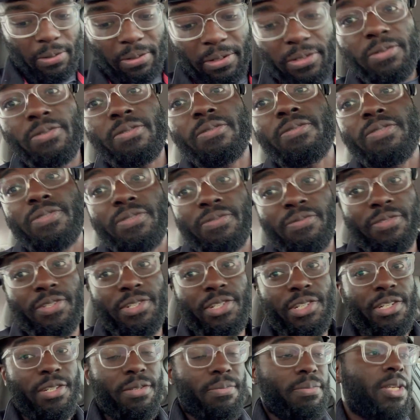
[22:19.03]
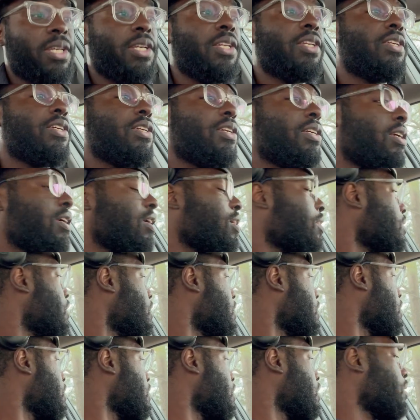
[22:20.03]
one. This one was in Virginia Beach.
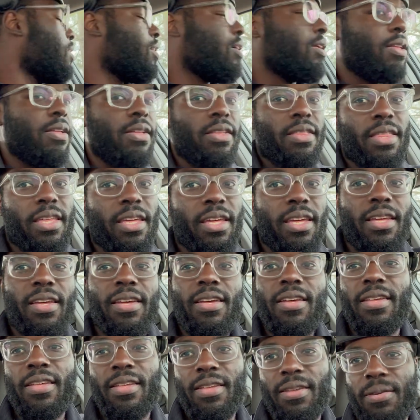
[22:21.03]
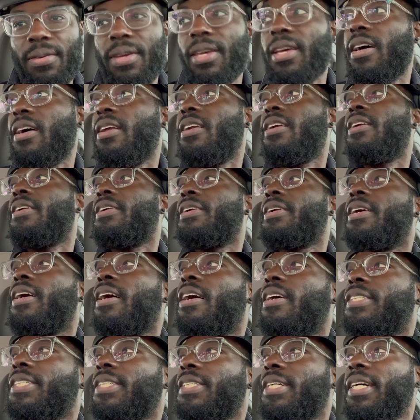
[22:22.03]
I think we got it under
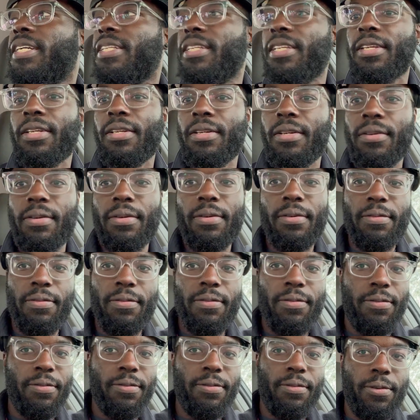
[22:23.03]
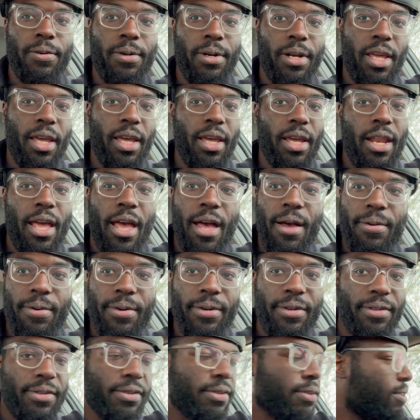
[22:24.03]
contract in 48
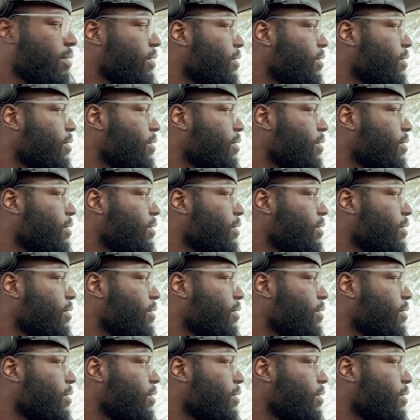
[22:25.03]
hours.